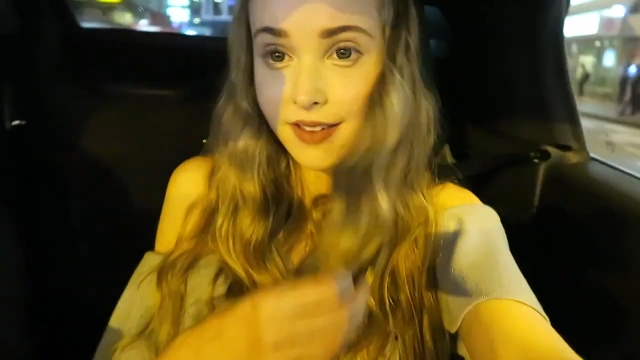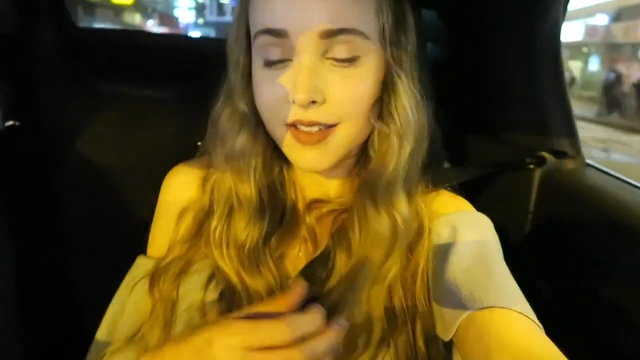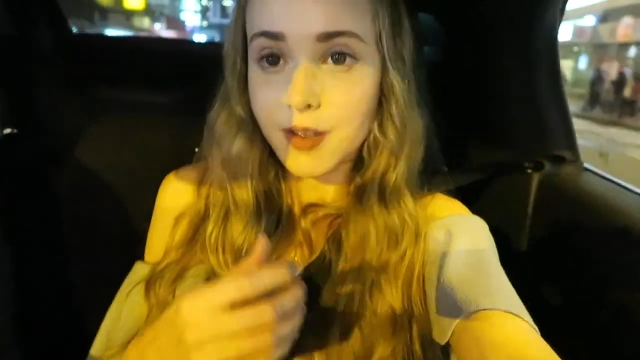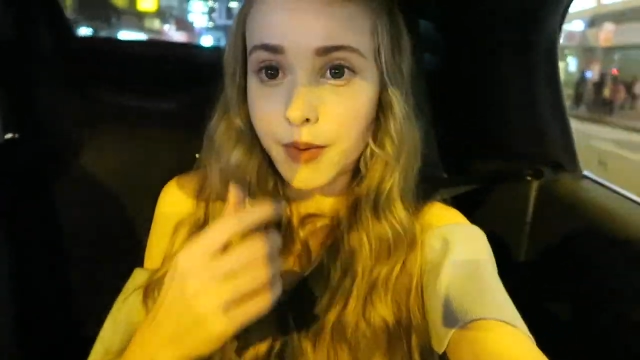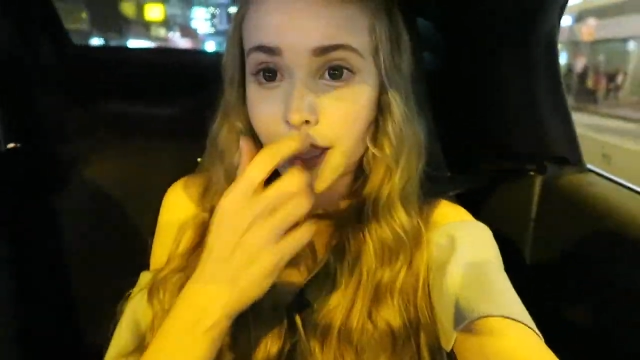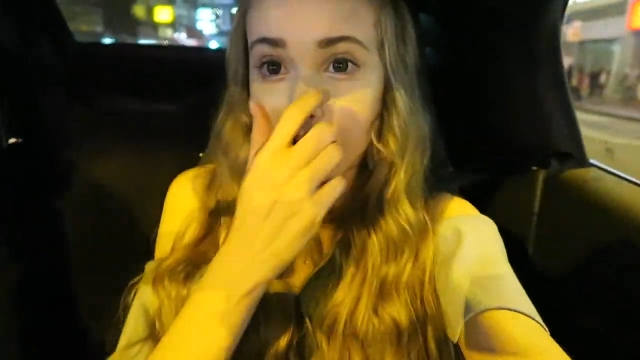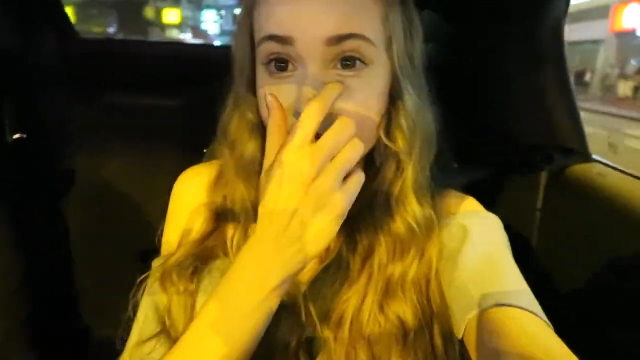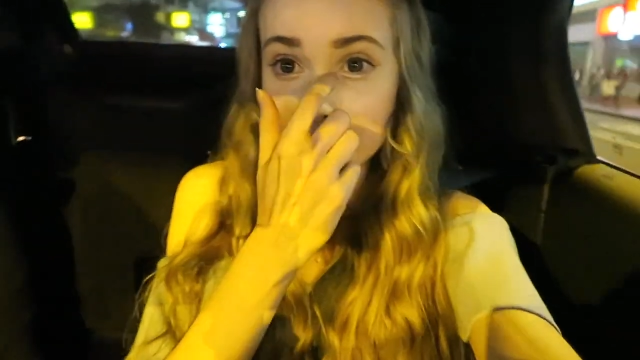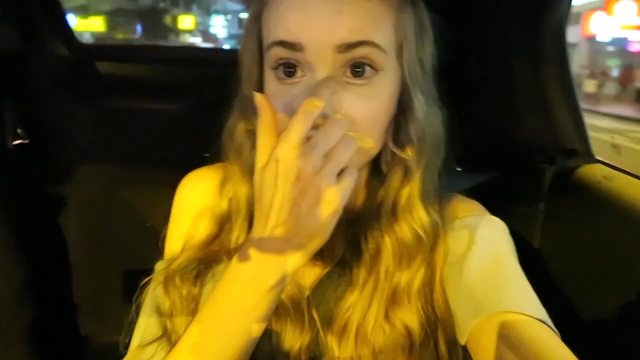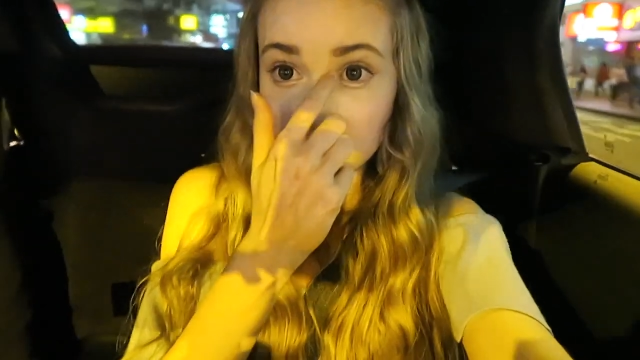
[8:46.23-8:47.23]
My eye
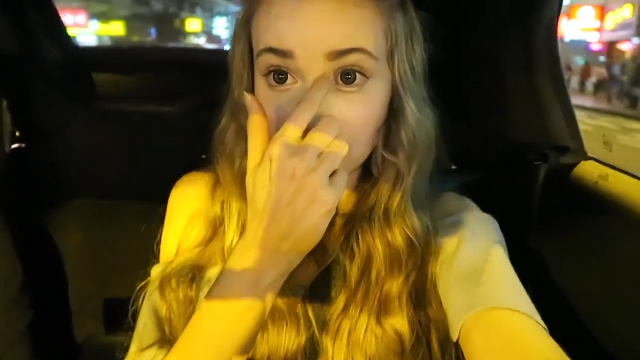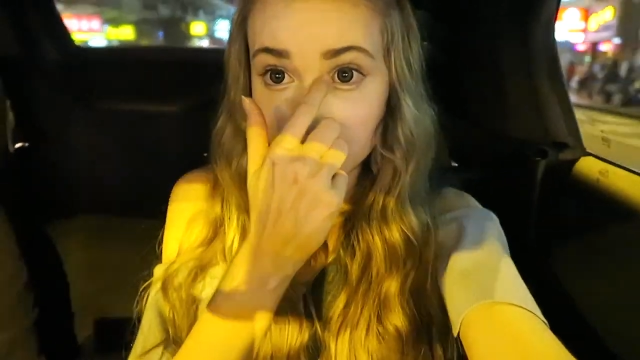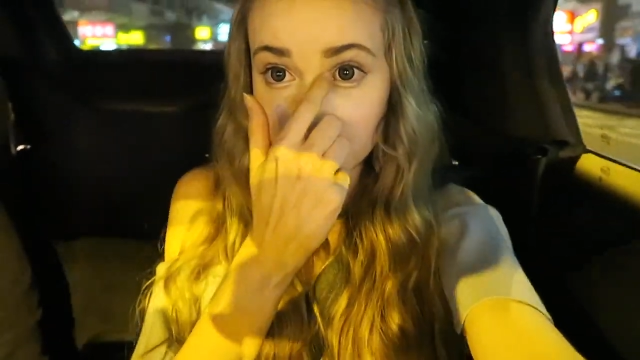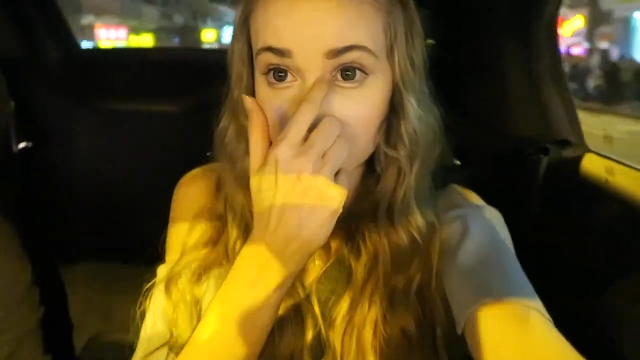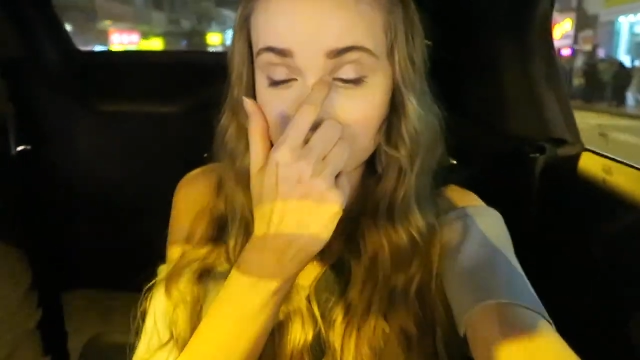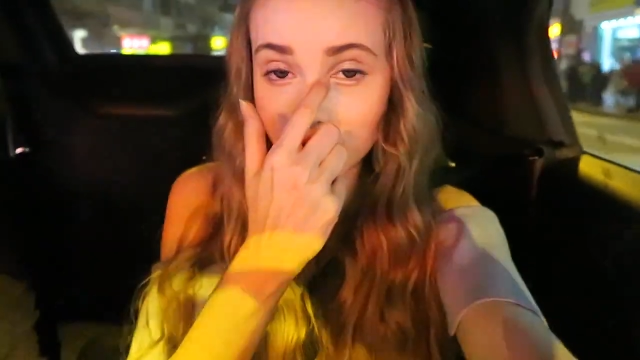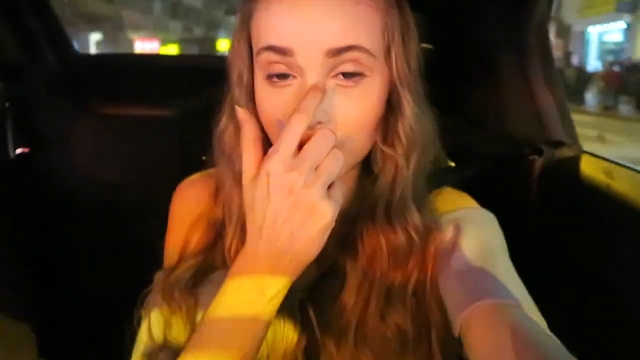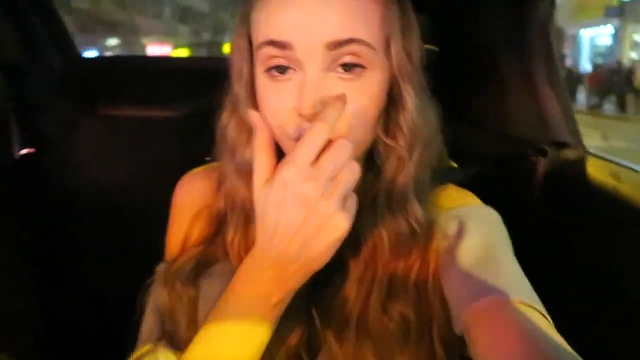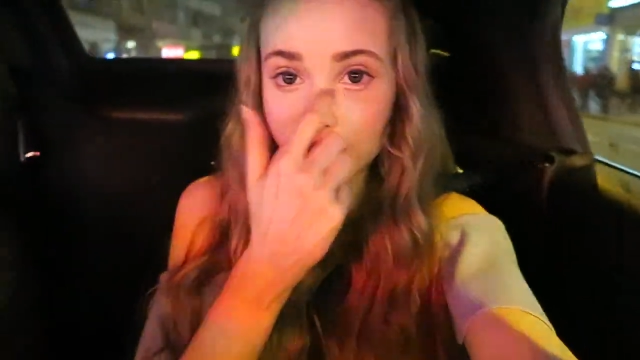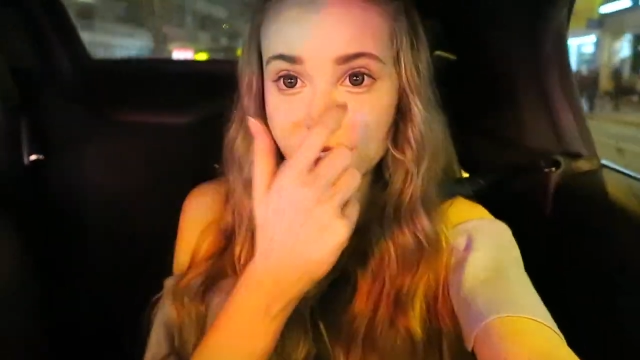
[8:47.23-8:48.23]
keeps twitching
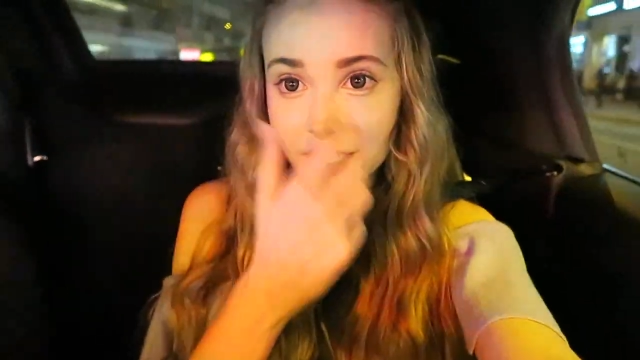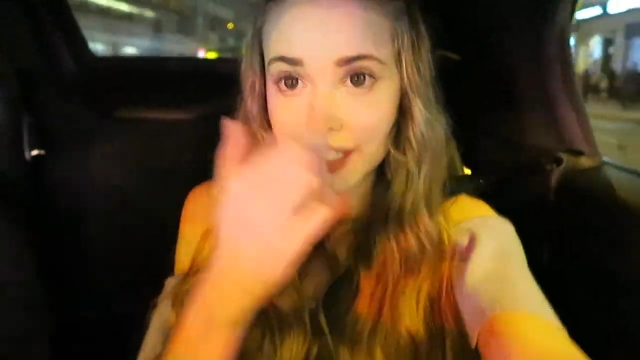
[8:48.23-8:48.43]
too. It's